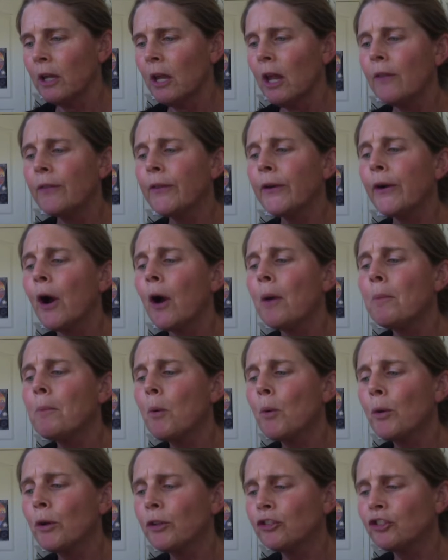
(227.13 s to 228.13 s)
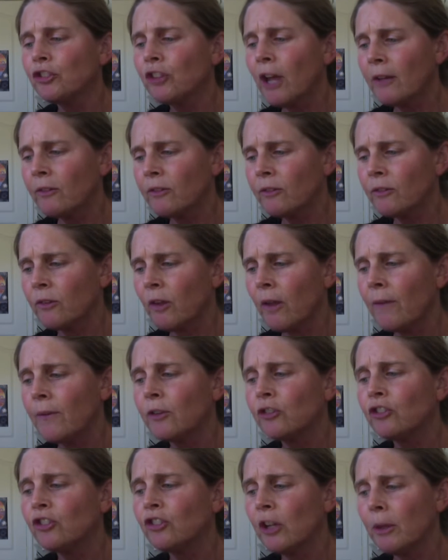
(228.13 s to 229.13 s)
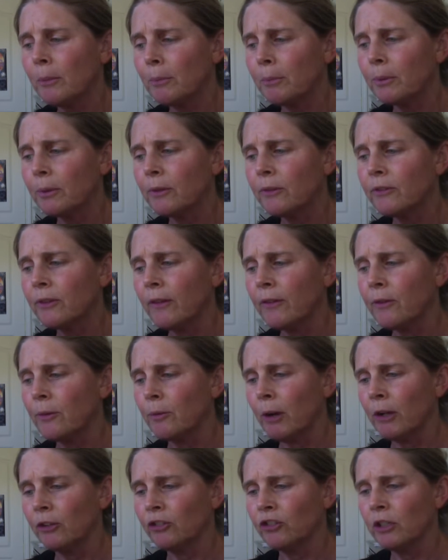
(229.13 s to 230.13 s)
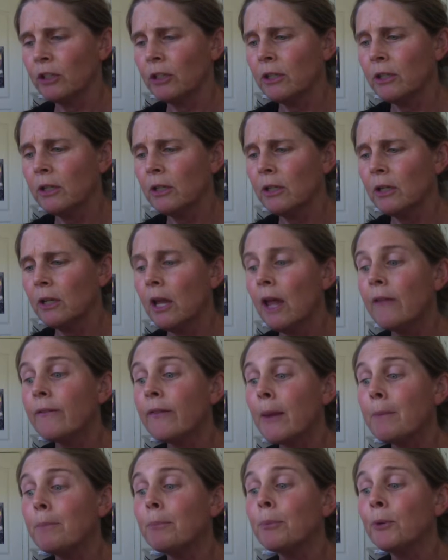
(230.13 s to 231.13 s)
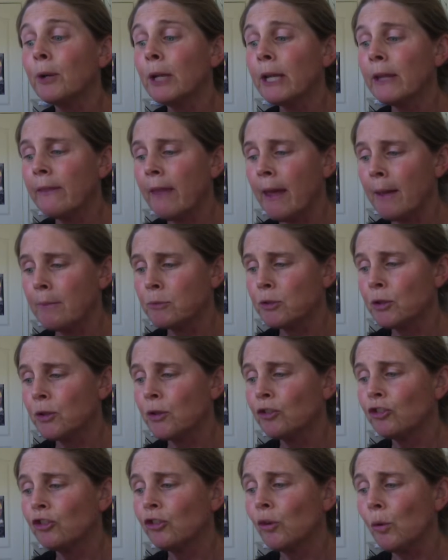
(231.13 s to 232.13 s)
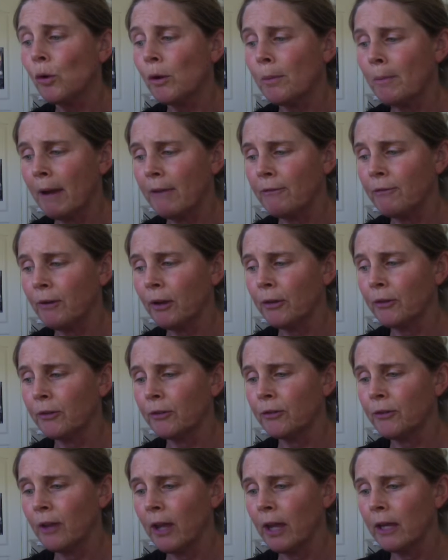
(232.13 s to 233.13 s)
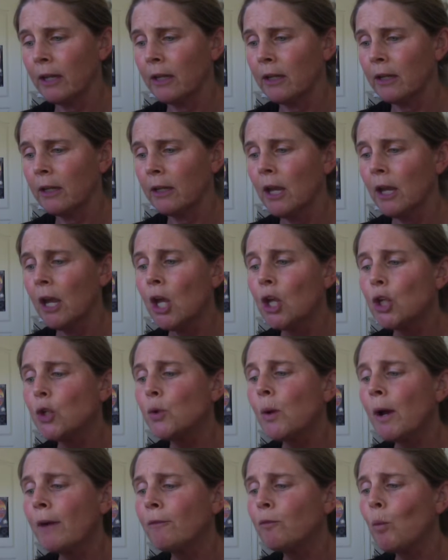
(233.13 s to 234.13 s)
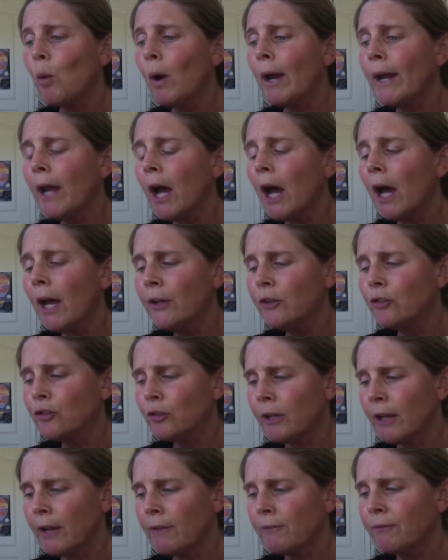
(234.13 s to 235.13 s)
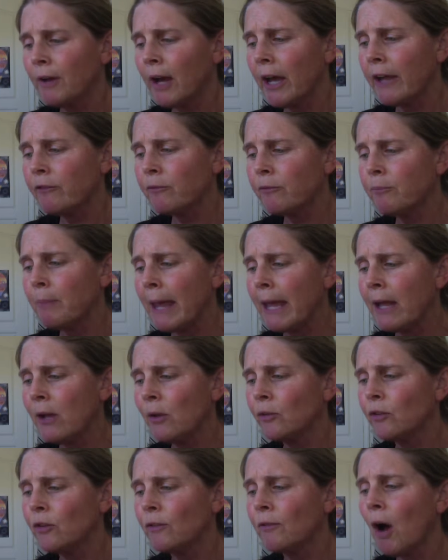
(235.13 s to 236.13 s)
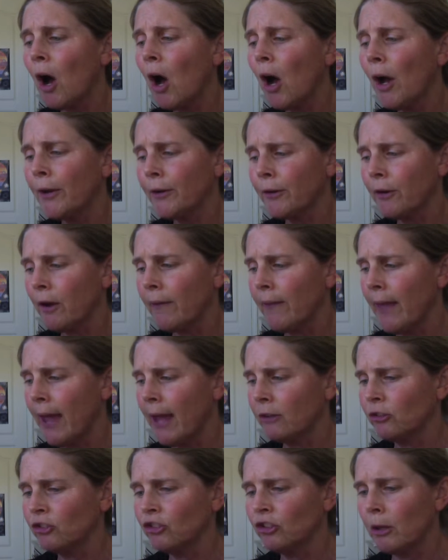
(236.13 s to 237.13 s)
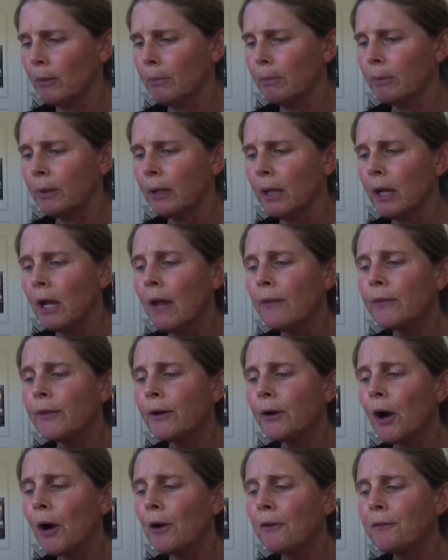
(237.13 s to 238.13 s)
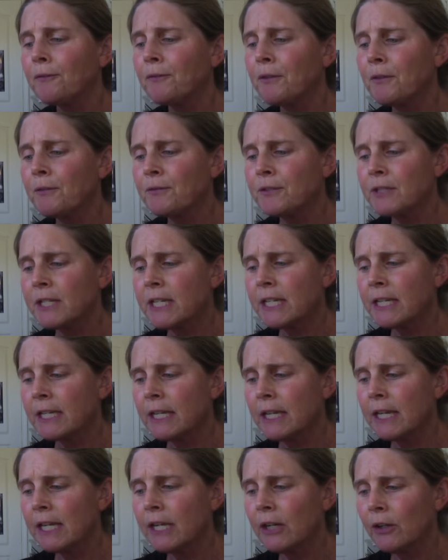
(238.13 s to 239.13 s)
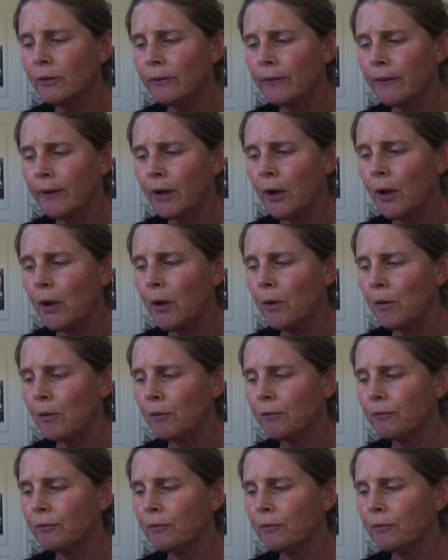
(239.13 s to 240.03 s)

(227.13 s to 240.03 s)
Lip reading: "There are more chests on the ship," said the Russian. "Then bring them to the shore," my father said. "You have 105 bales of otter on that ship. There are 15 here in the cove.